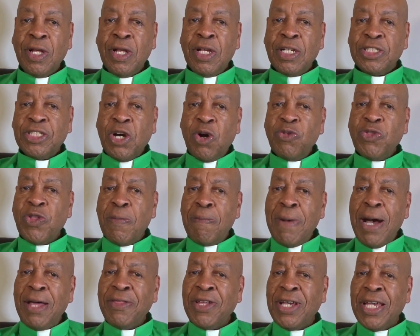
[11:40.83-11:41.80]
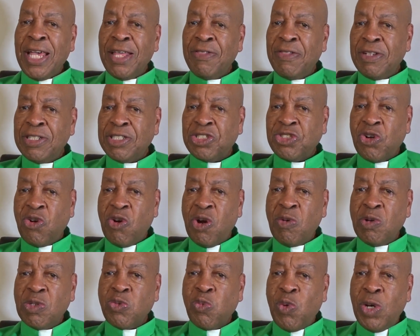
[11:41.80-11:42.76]
So the mother in this story
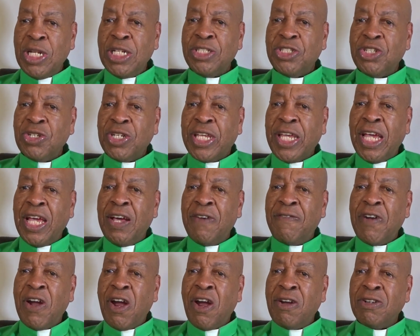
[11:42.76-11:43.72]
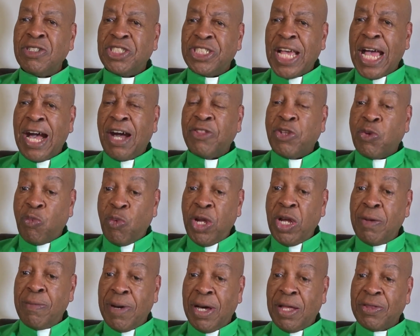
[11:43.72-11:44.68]
was willing to give her child, the
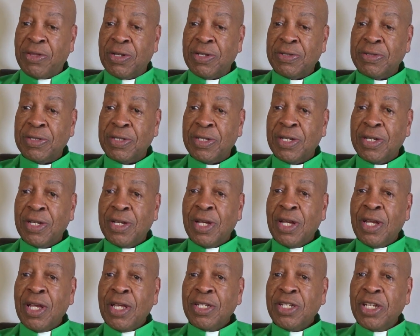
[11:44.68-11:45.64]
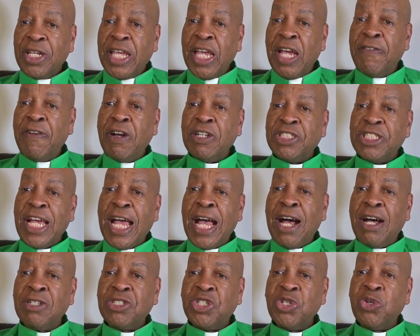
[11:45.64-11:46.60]
real mother, to give her
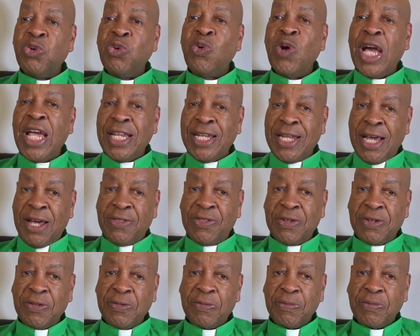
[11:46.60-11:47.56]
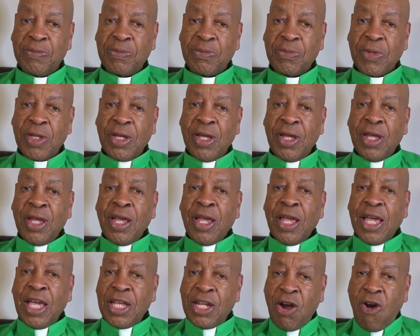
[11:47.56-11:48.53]
child to another
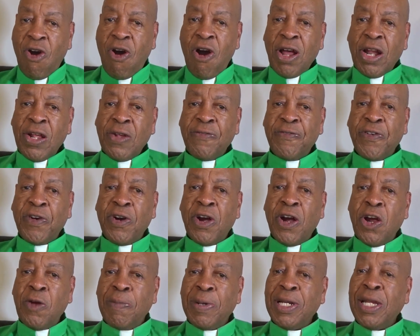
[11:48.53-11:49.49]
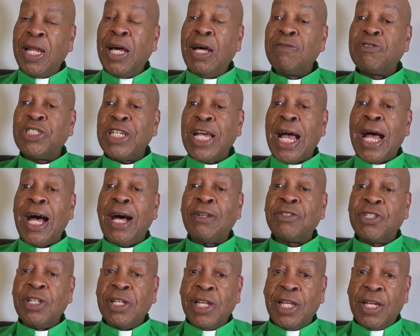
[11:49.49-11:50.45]
in order for her beloved child
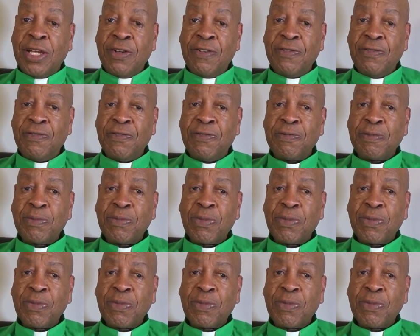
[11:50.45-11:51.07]
to live.